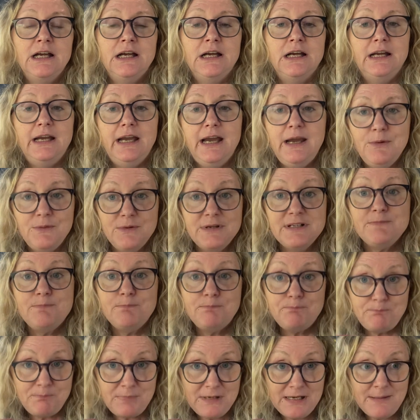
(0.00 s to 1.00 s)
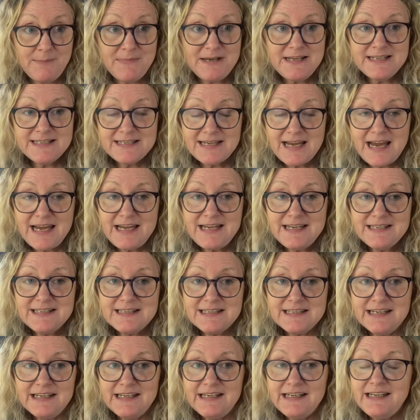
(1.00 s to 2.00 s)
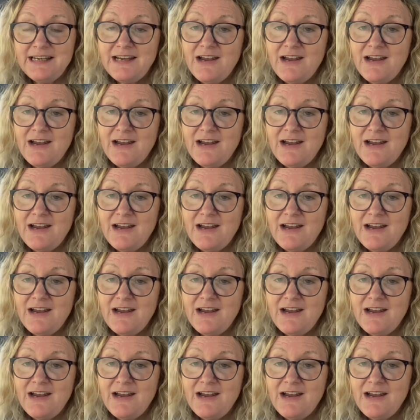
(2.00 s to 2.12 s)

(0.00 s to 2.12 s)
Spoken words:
It was blimmin' tasty.